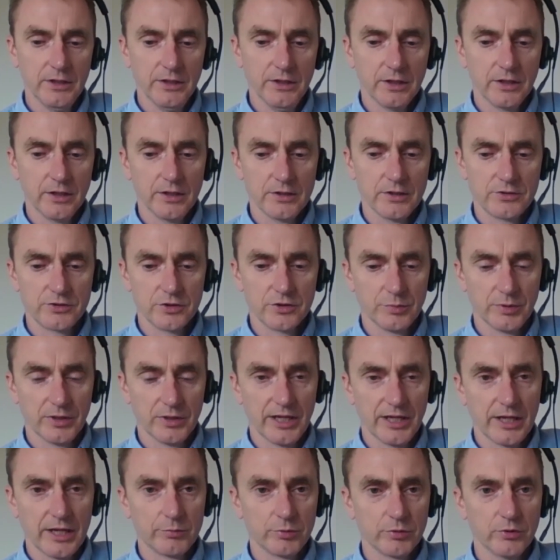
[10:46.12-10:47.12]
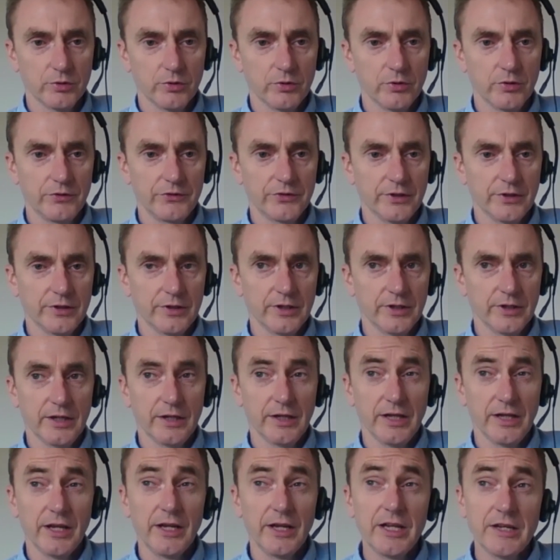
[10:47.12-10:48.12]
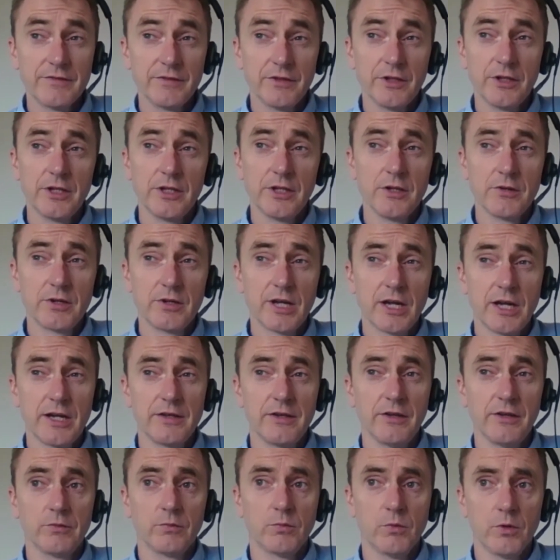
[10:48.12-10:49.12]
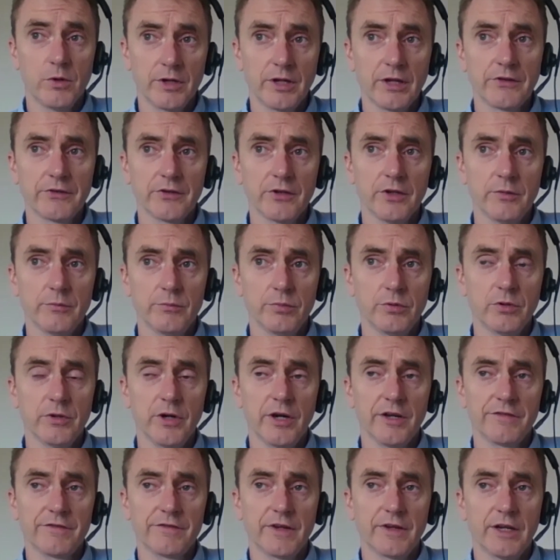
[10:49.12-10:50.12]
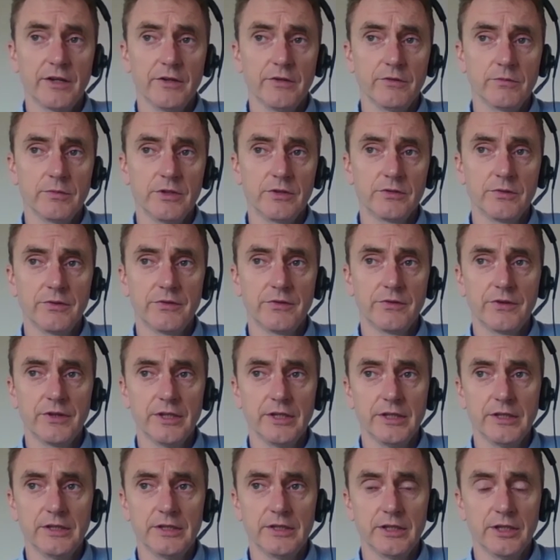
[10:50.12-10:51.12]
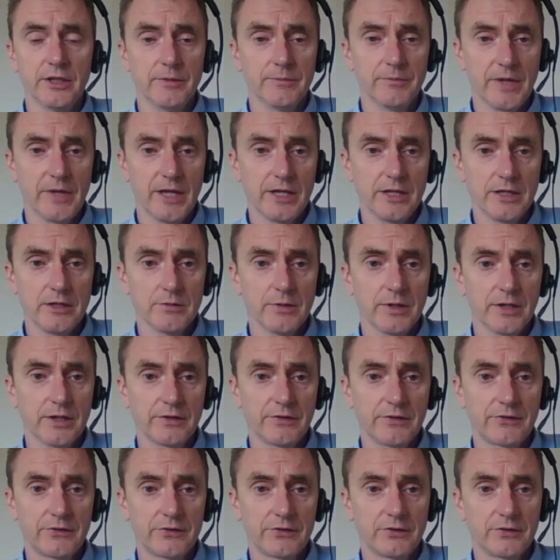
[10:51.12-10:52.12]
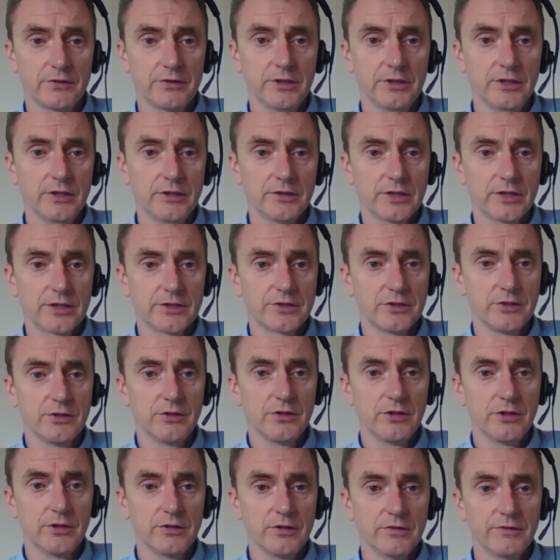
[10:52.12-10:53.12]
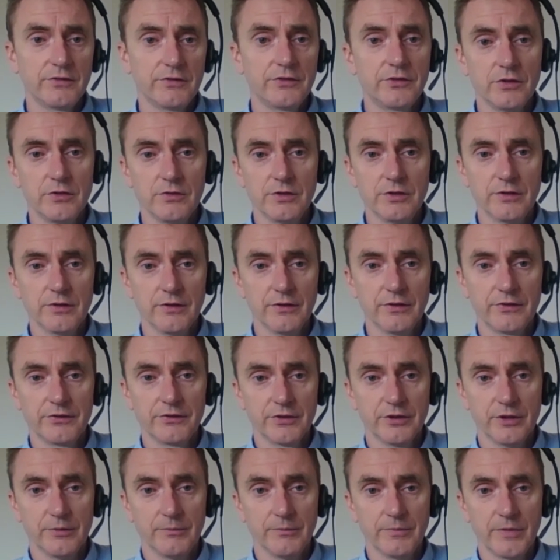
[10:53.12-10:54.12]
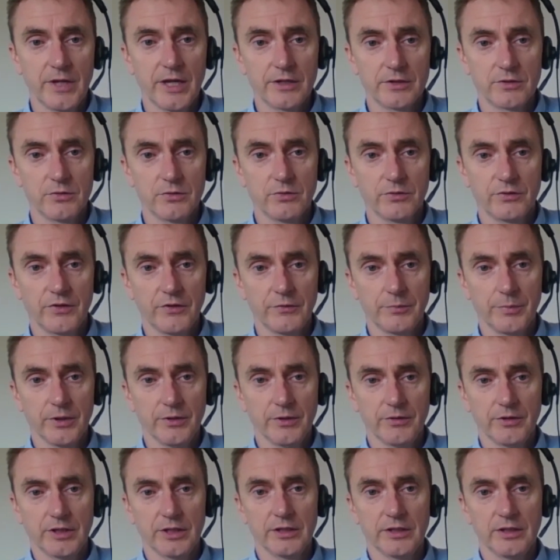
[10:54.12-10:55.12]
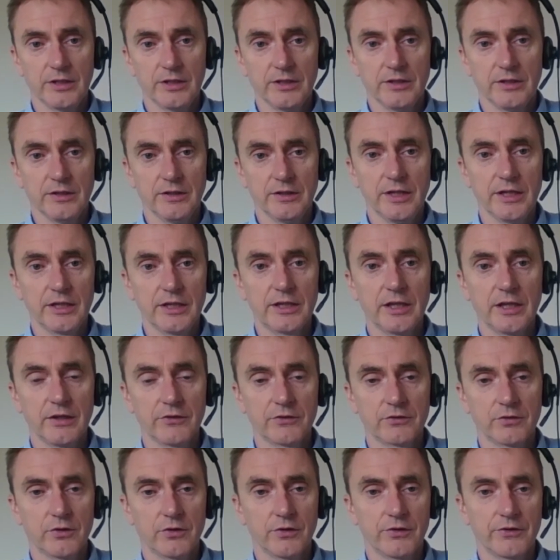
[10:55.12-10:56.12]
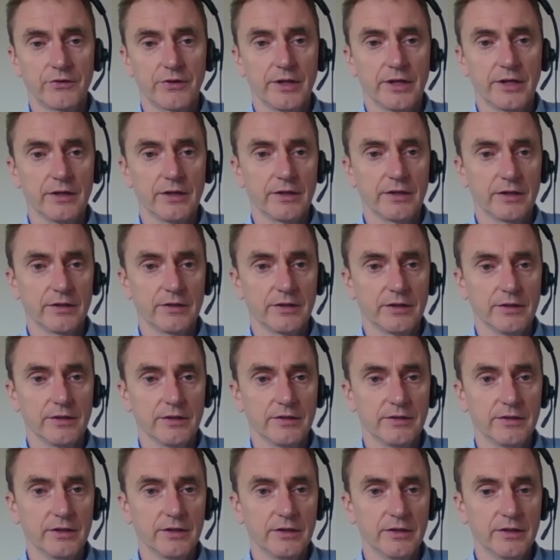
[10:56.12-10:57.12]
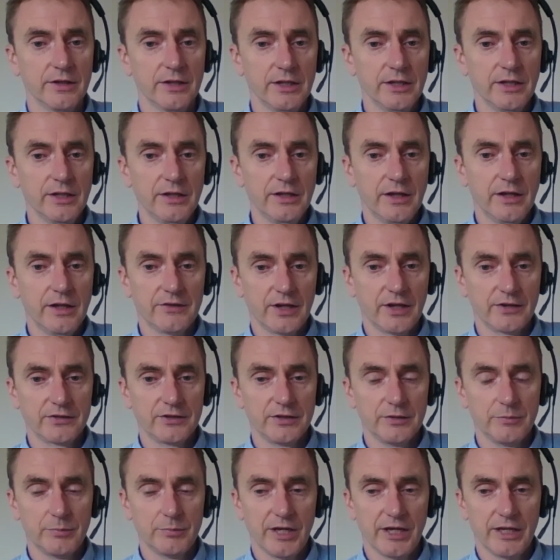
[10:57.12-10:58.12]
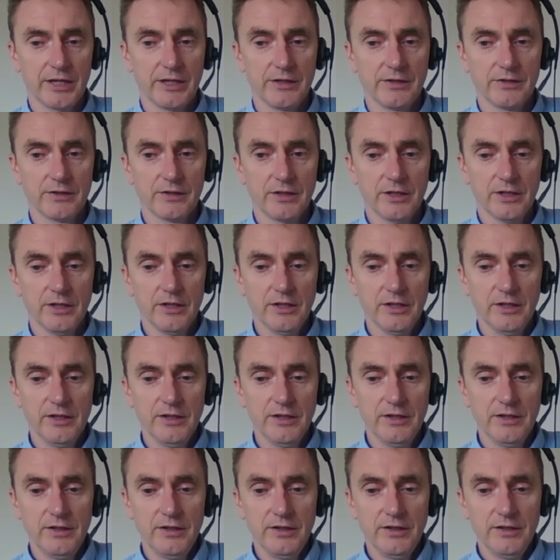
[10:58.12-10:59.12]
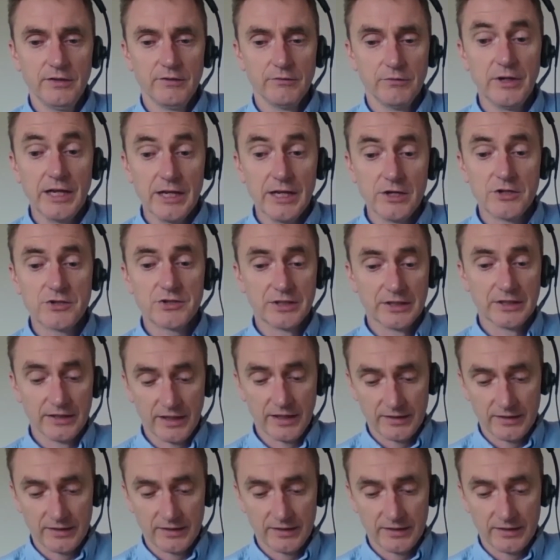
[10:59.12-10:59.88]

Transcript: Schiphol Airport, and even in the UK there's one example I found, which was the NUS, National Union of Students headquarters building in near King's Cross there that is actually paid. Really interesting.